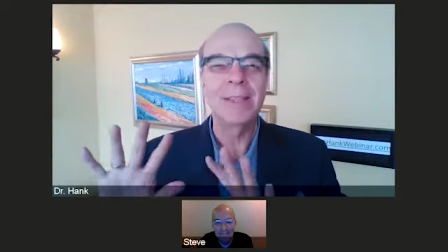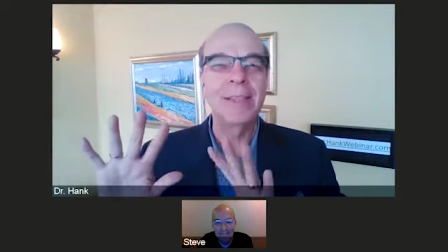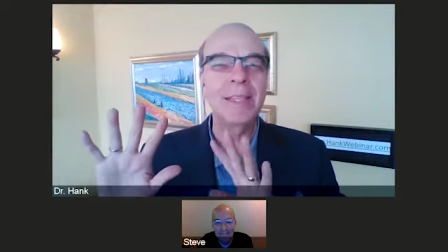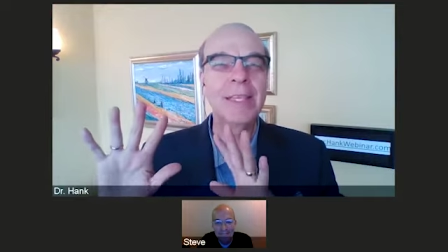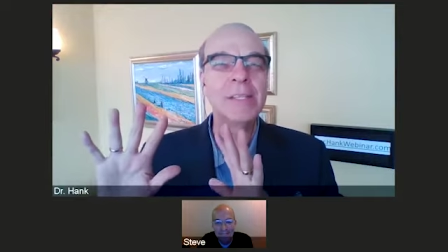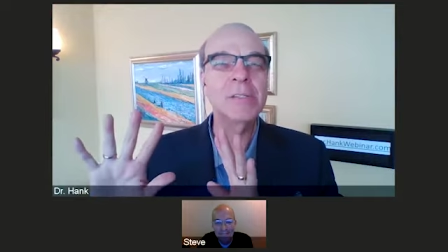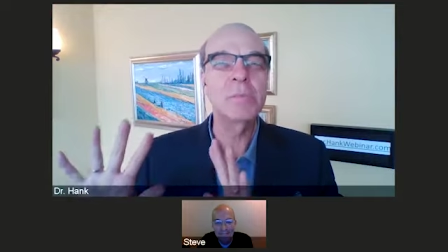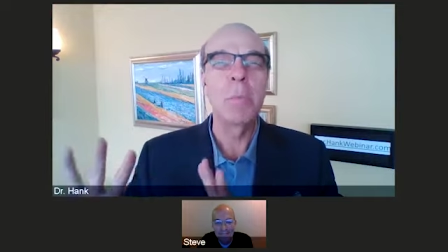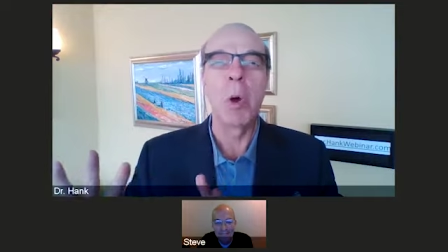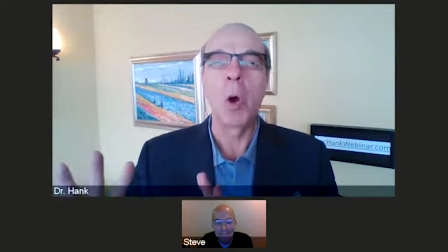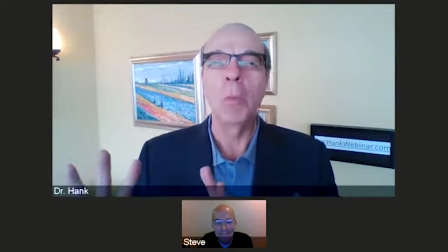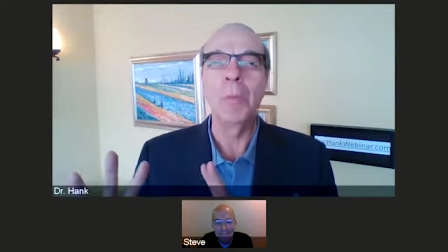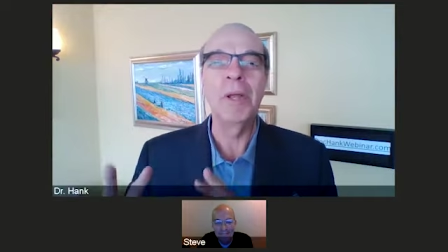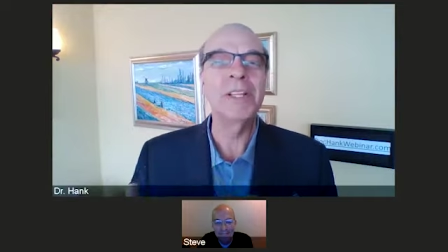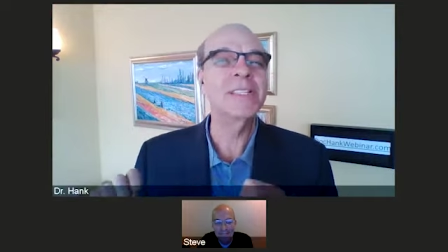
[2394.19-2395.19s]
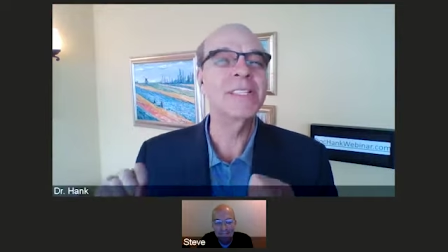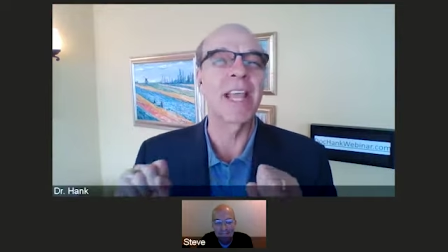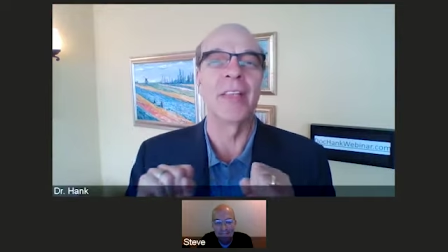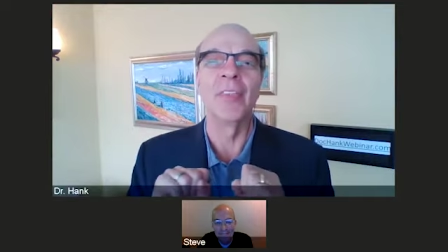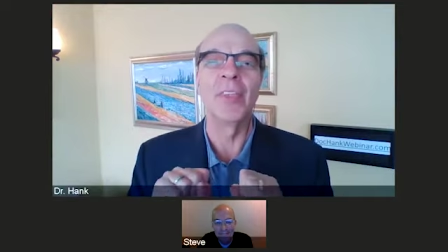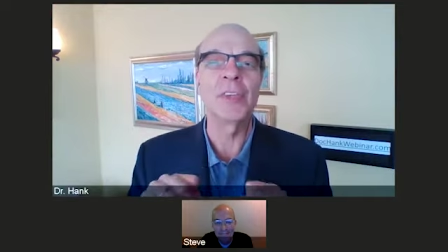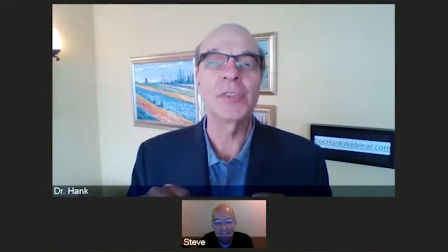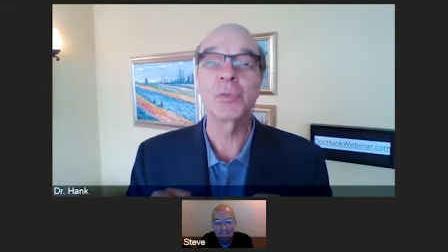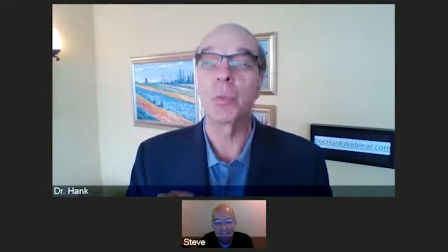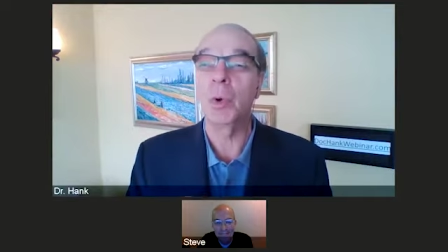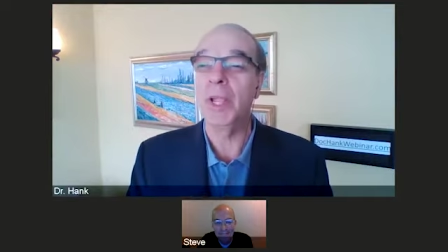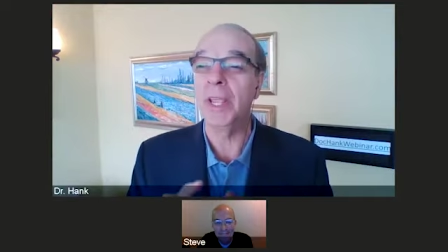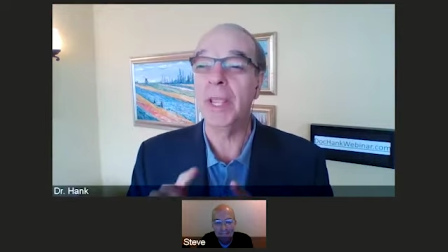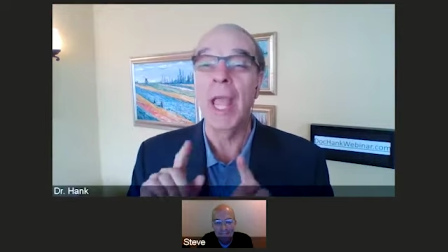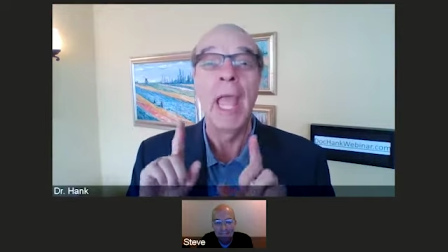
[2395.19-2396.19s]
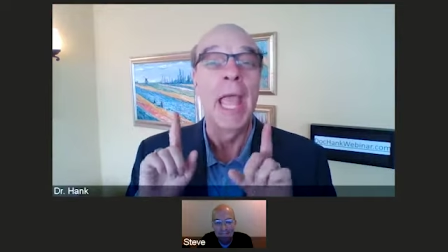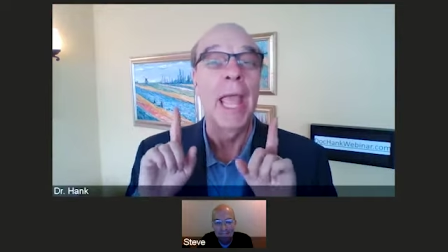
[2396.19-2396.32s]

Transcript: these moments, and this week,